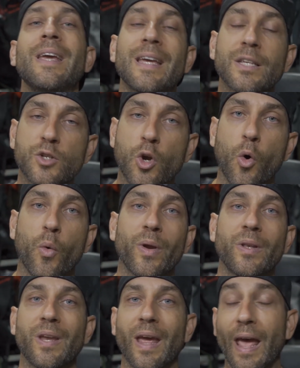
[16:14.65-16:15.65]
is
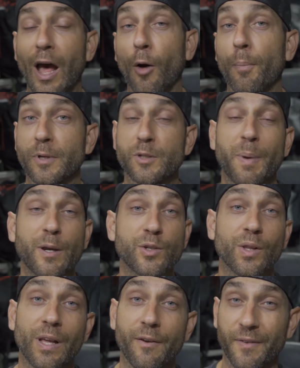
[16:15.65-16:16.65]
going to help,
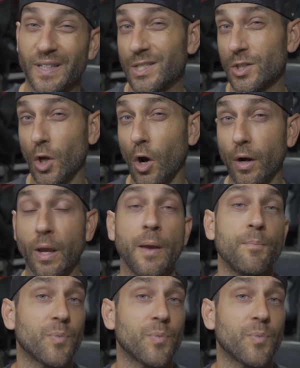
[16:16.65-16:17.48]
especially if it's dark,